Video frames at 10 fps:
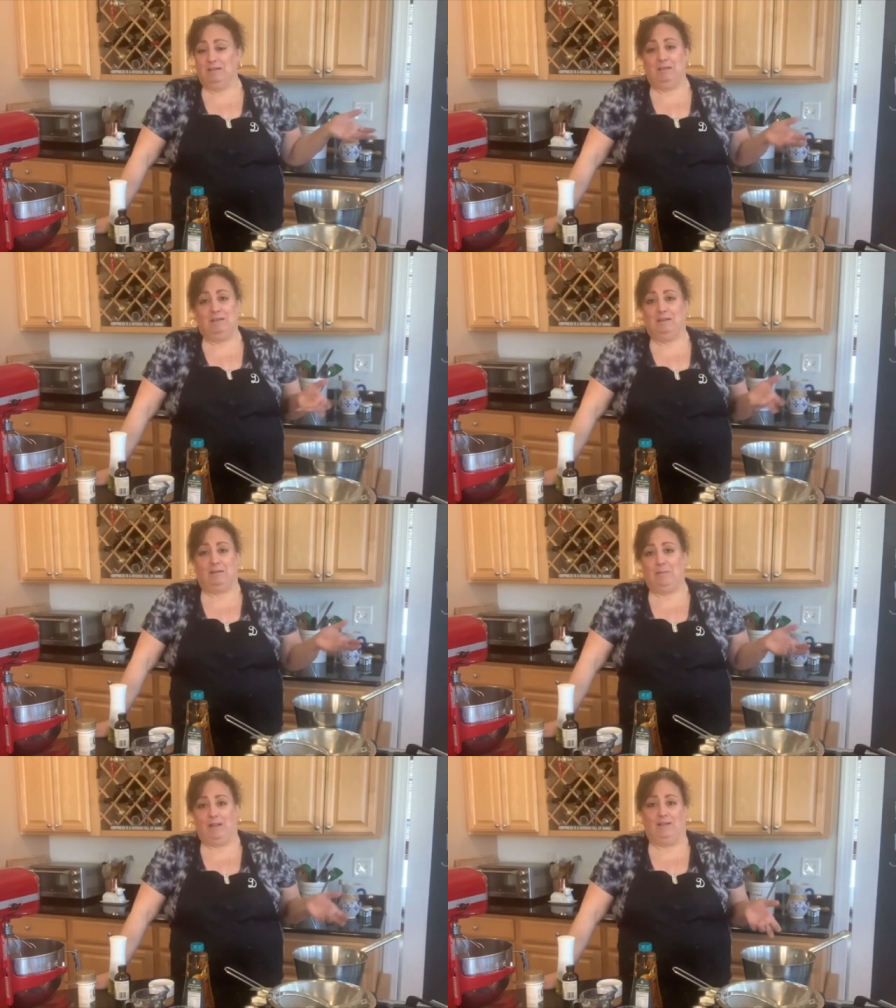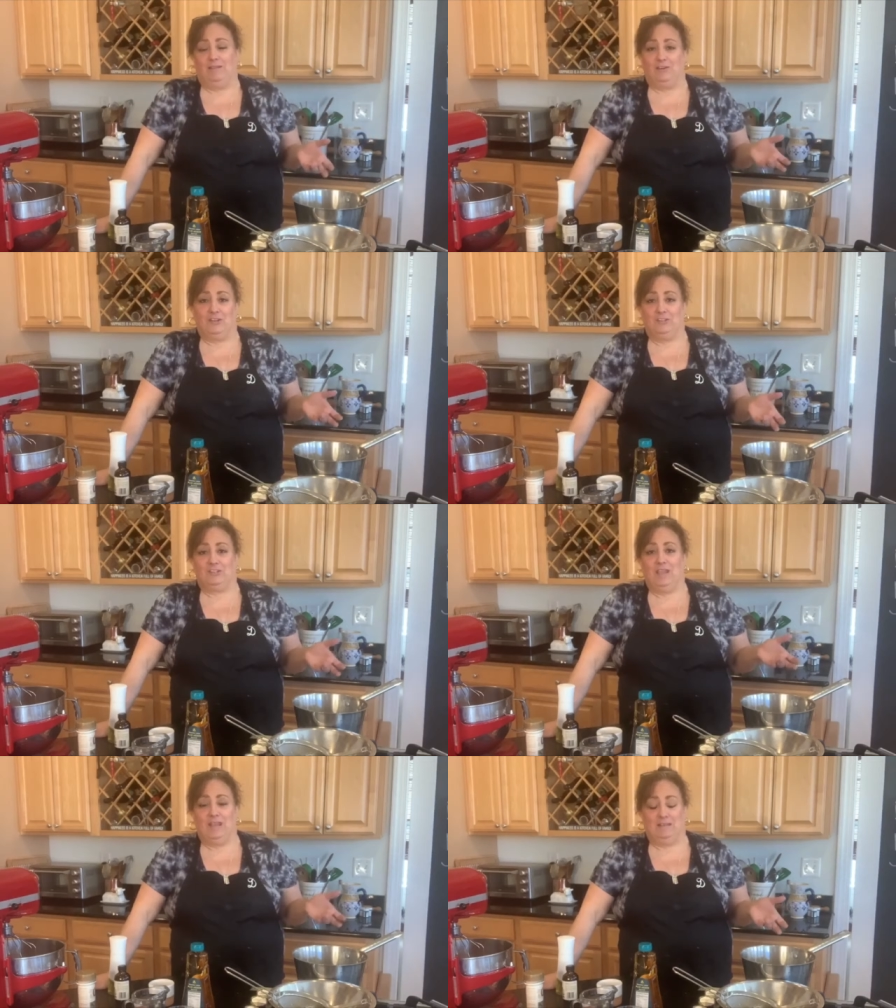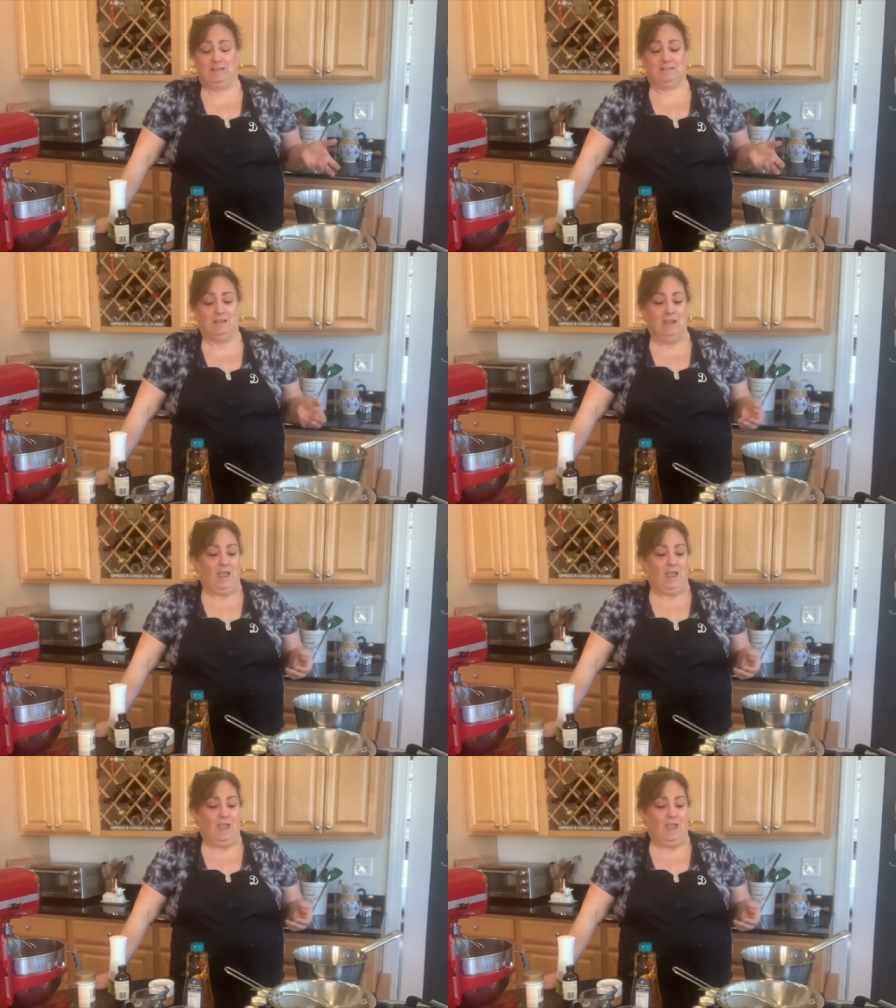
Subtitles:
oh, caramelli, they're just candies.